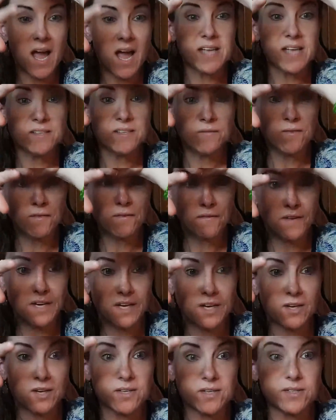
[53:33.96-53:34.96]
of the
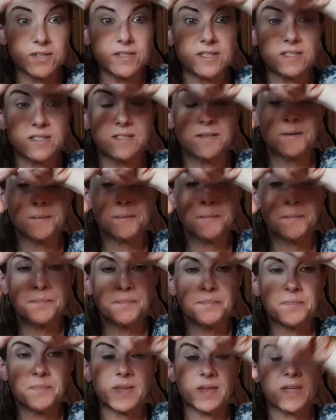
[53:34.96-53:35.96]
fingers.
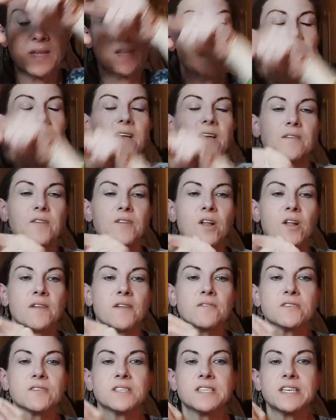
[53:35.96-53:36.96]
Have y'all ever
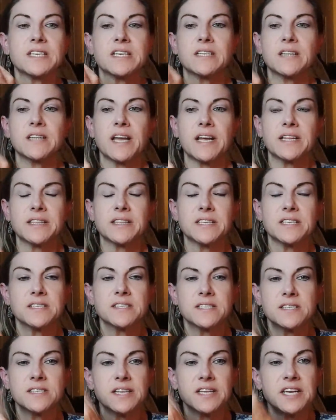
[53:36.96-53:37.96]
seen like these
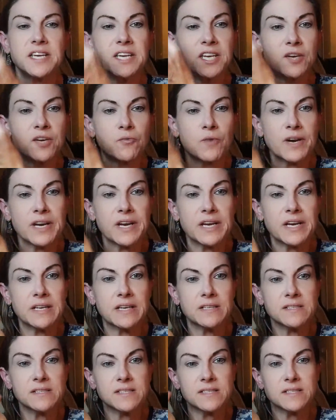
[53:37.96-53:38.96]
slinky
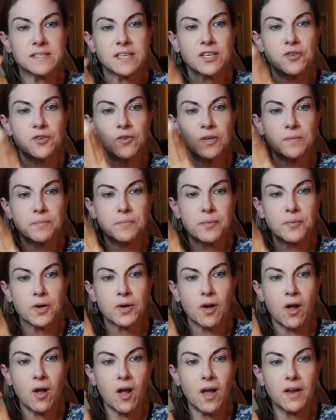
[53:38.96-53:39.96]
rings that you can put
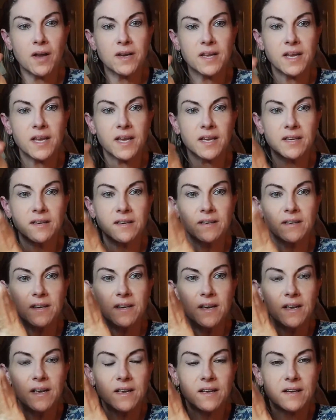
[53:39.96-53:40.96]
on and
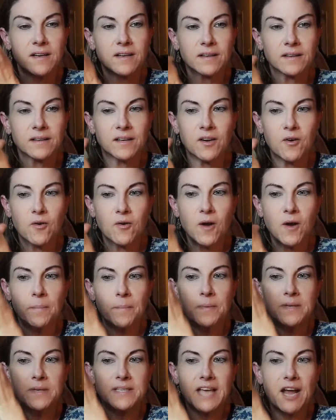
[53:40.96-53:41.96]
go up
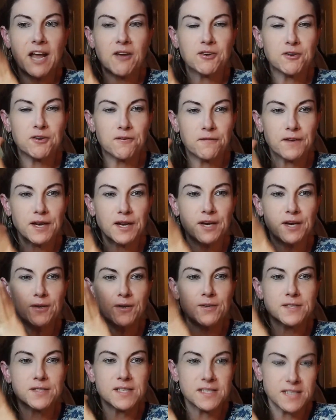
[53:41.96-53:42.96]
and down your
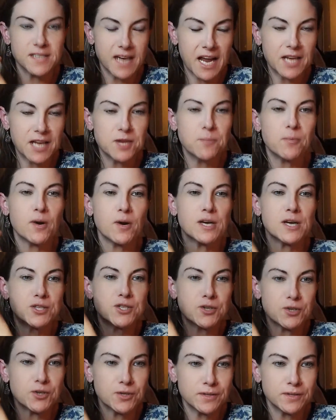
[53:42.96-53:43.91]
fingers? It's an acupressure